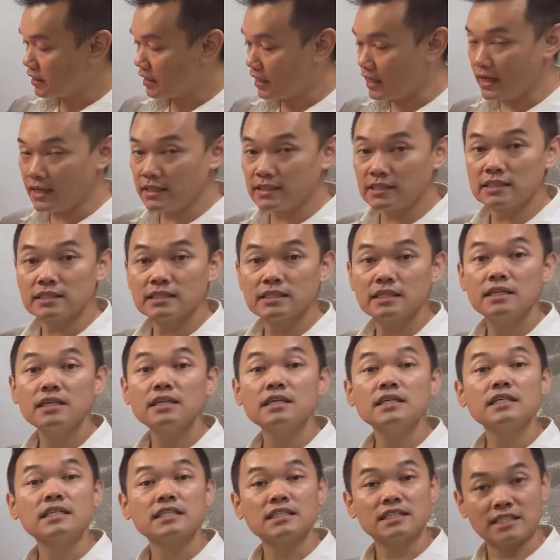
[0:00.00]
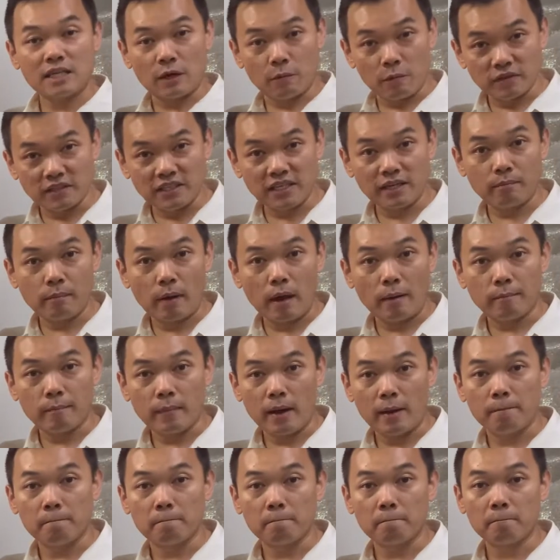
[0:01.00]
is
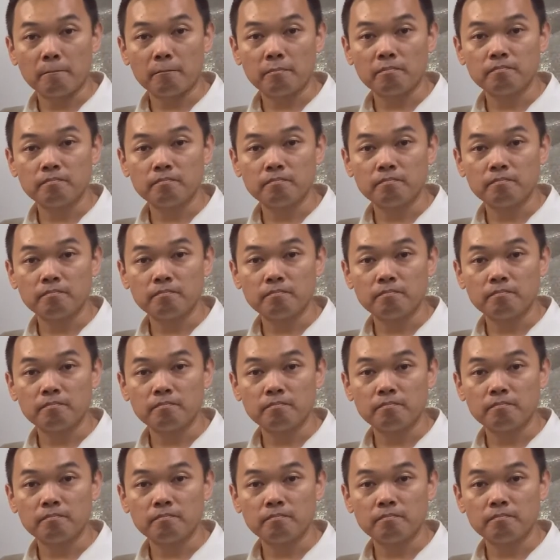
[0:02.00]
70mm.